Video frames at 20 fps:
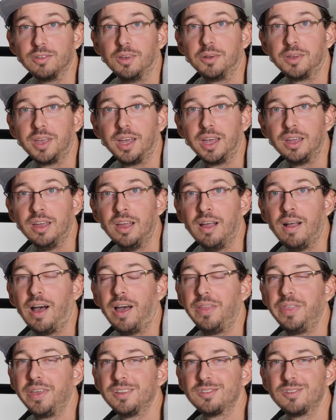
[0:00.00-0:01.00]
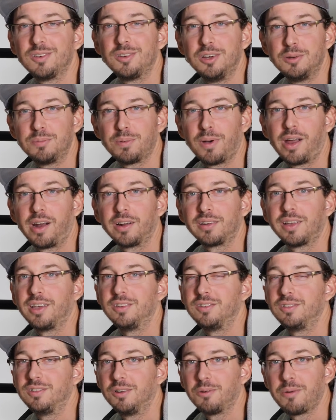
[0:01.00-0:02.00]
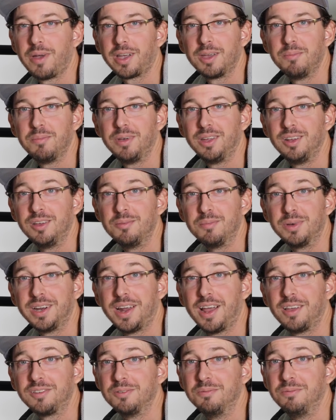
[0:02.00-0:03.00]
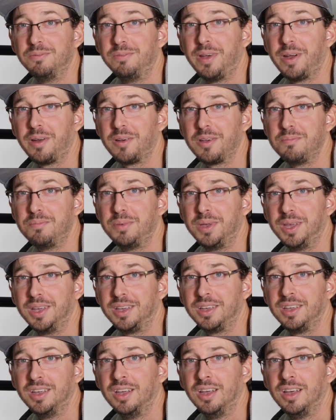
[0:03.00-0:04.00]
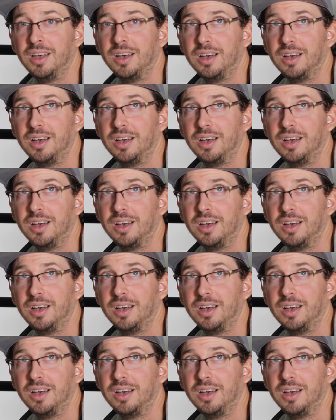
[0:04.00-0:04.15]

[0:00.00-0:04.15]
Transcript: Okay, I think it's a good product. I still recommend it, but it has some very big,